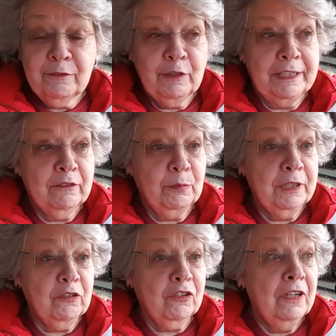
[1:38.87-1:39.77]
rate,
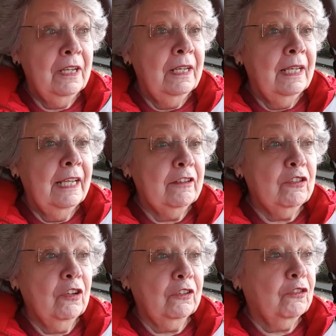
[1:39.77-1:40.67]
which is
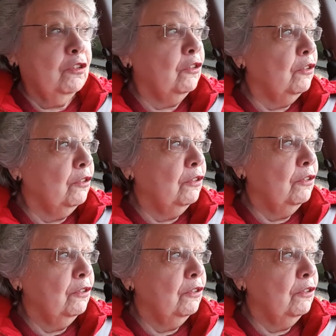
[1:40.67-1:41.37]
not too